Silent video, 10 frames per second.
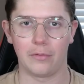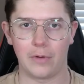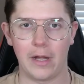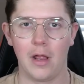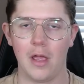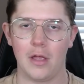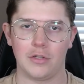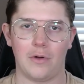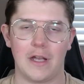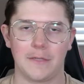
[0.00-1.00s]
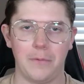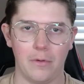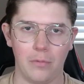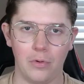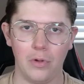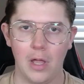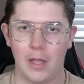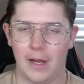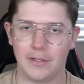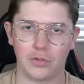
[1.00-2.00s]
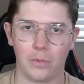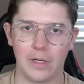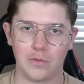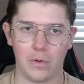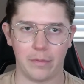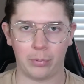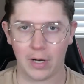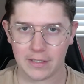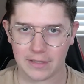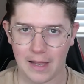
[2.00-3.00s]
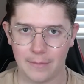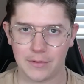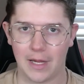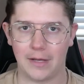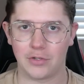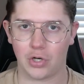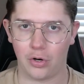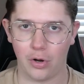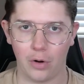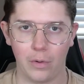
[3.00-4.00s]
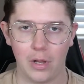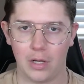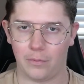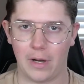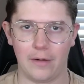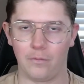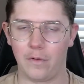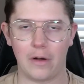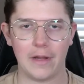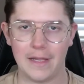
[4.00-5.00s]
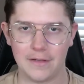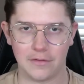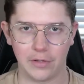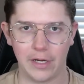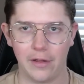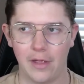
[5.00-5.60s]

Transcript: right? So Hospitable integrates with Pricelabs and Turno, right, very easily.